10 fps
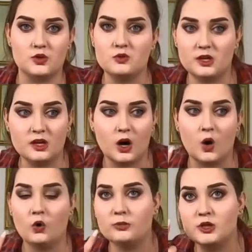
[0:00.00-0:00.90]
You get
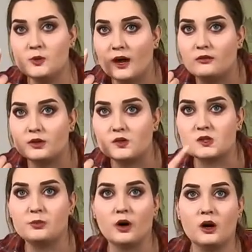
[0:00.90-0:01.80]
home and you have little
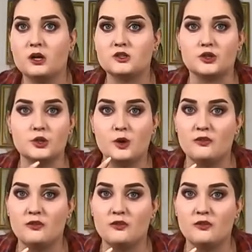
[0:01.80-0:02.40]
spots or you